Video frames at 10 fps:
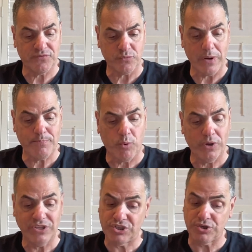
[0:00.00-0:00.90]
of
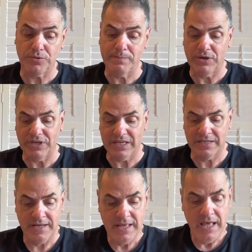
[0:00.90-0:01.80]
3.2
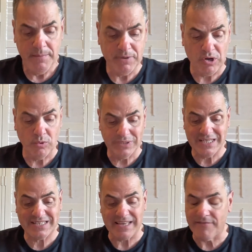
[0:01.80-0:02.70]
million, but only
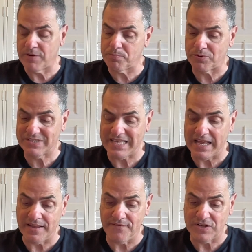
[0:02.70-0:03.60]

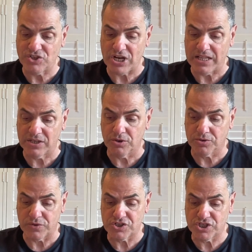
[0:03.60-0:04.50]
7% evangelical
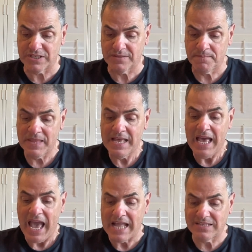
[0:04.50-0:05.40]
Christian.
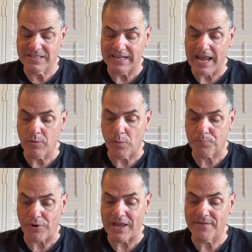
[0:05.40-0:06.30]
And today we're
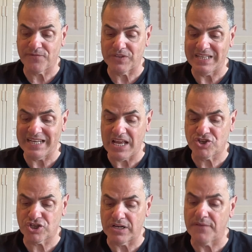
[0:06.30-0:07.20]
praying for the
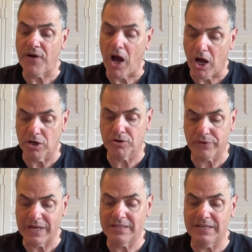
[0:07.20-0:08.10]
nation of
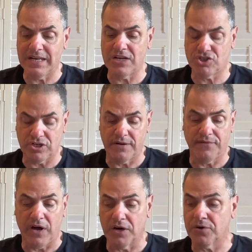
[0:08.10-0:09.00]
Hungary, the nation of
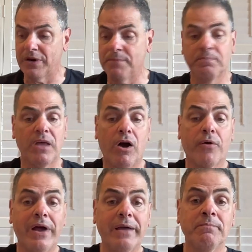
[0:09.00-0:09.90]
Hungary. All
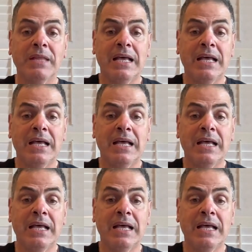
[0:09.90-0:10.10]
right.